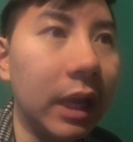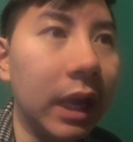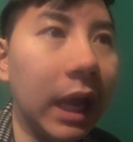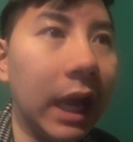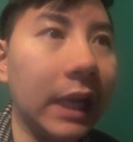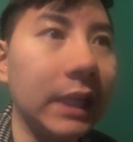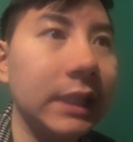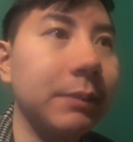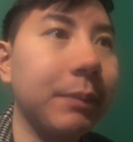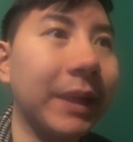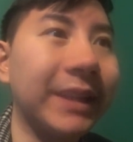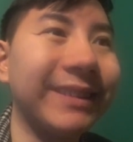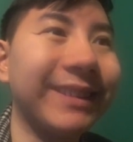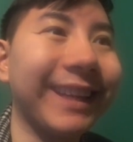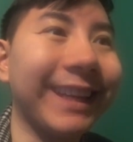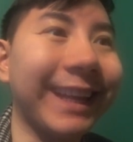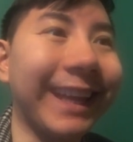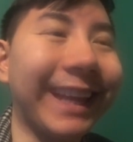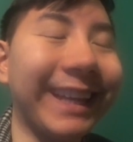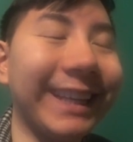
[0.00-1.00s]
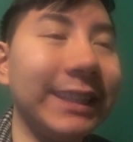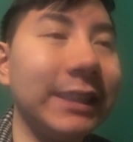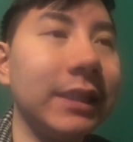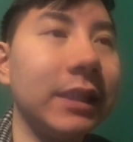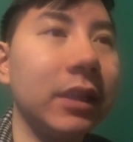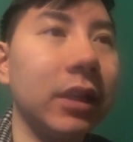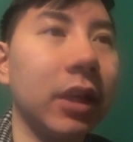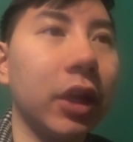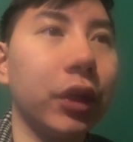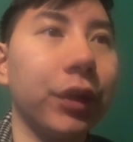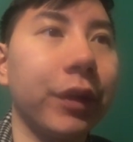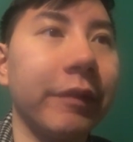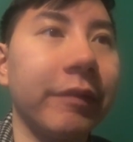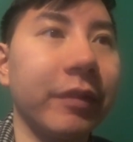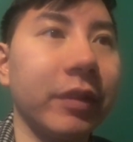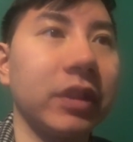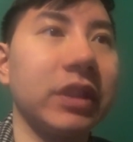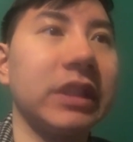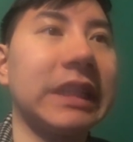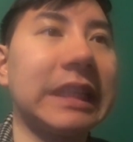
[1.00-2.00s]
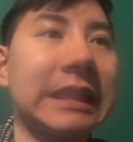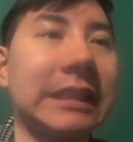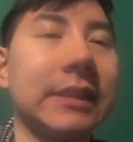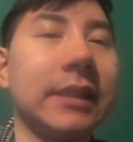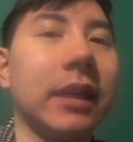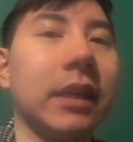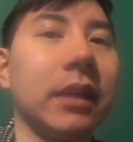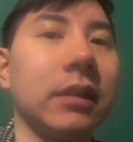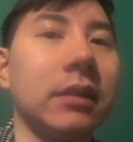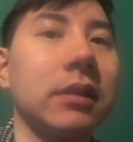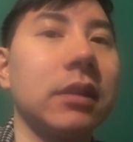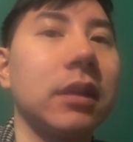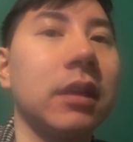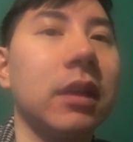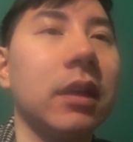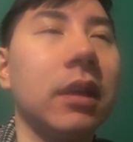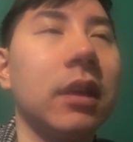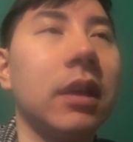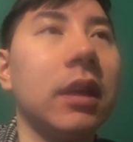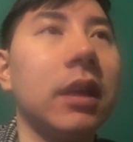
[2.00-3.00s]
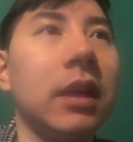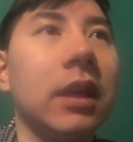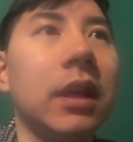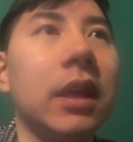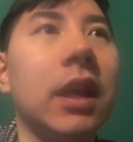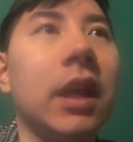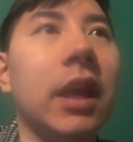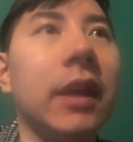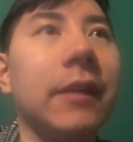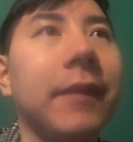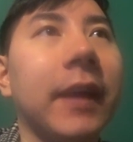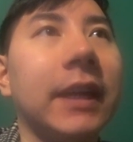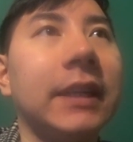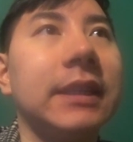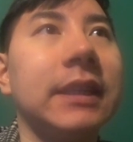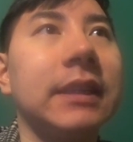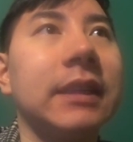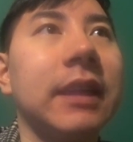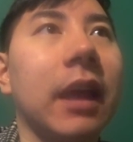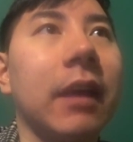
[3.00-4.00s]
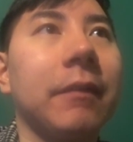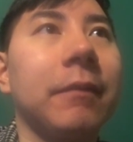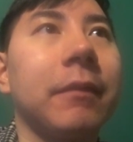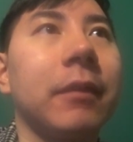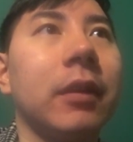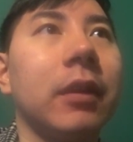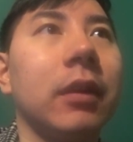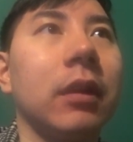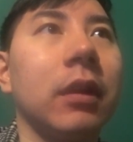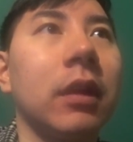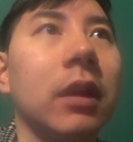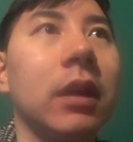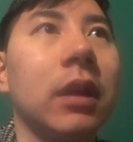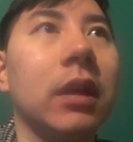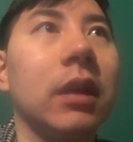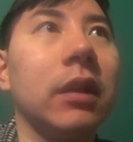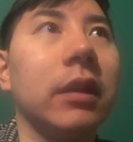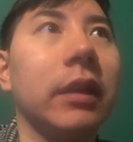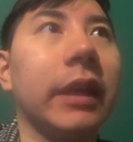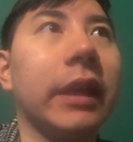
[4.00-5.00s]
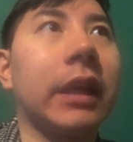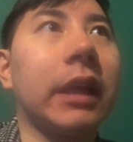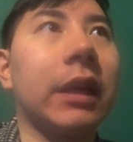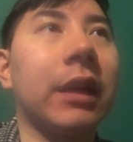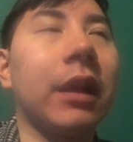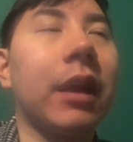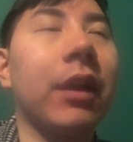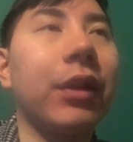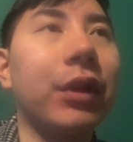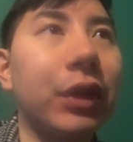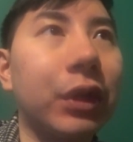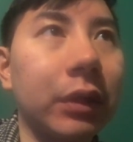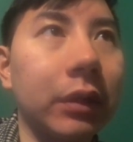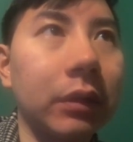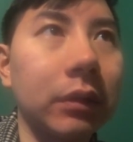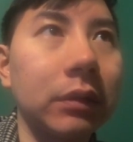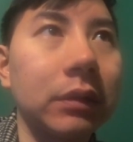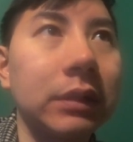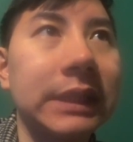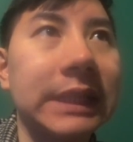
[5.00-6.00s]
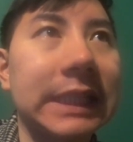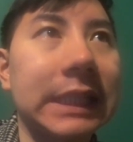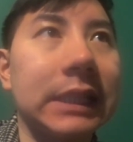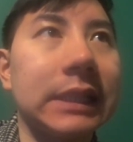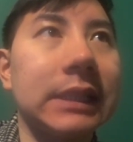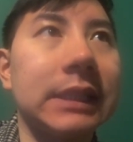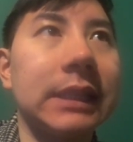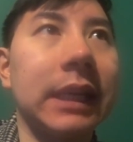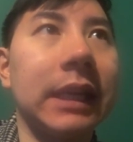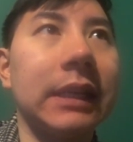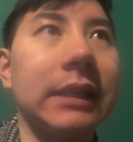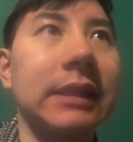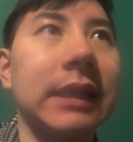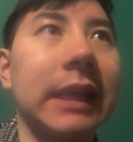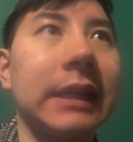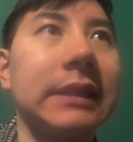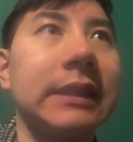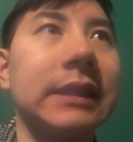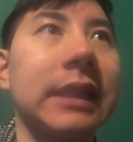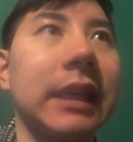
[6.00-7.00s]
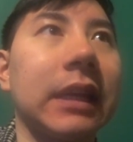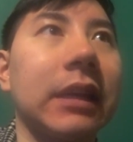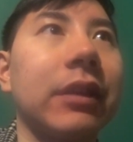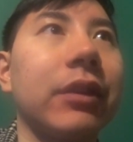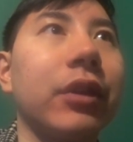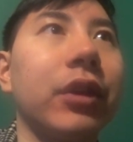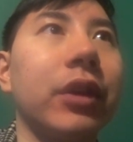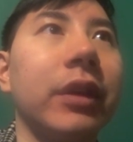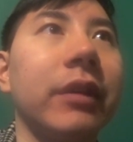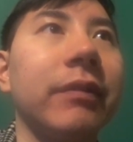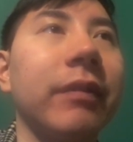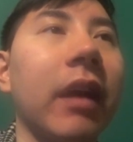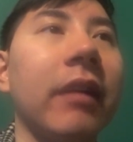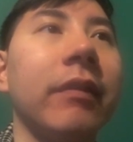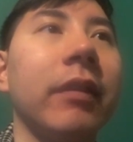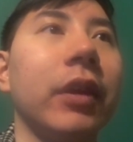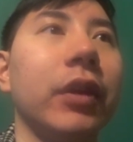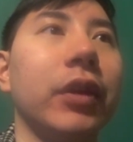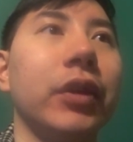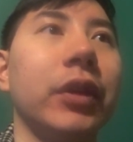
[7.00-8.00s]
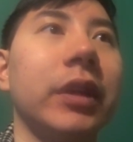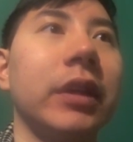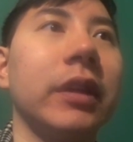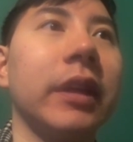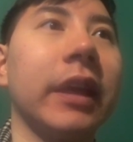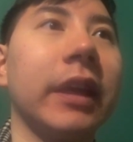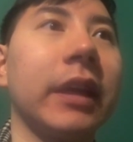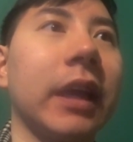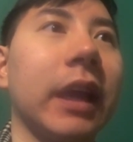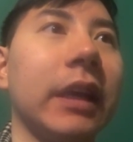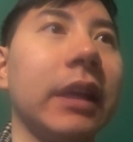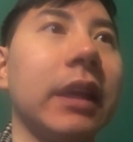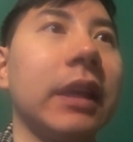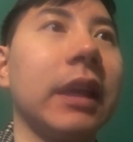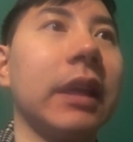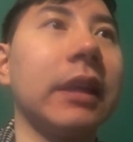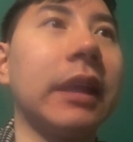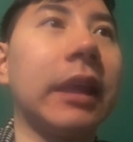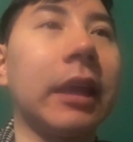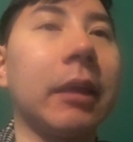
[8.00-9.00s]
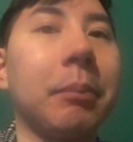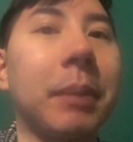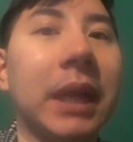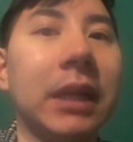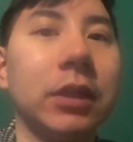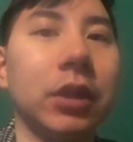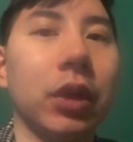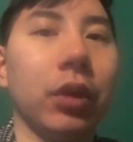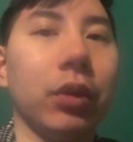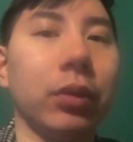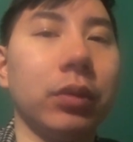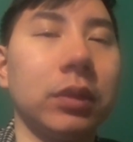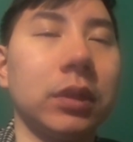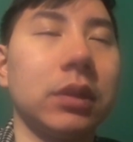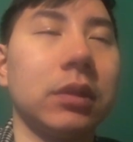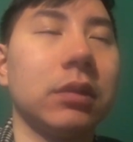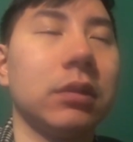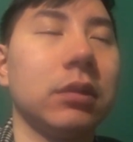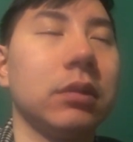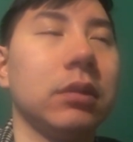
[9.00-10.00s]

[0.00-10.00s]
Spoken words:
I spent like 1,800 for 6 days. If I did that for like another 6 days, that's like 3,500. Like I could get like a penthouse.